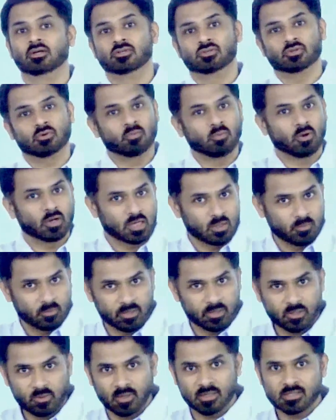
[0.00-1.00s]
So whatever
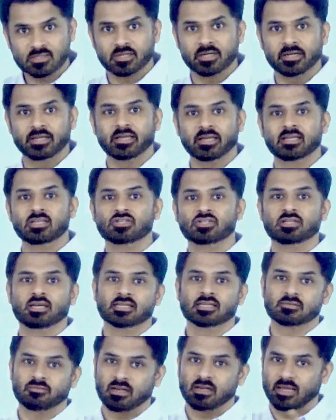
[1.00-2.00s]
you are studying in
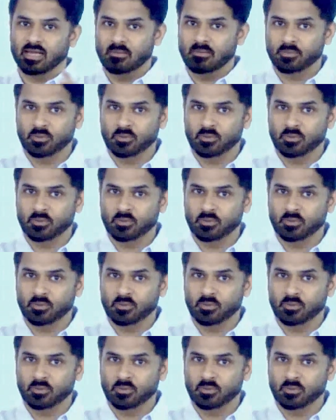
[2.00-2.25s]
GS will help you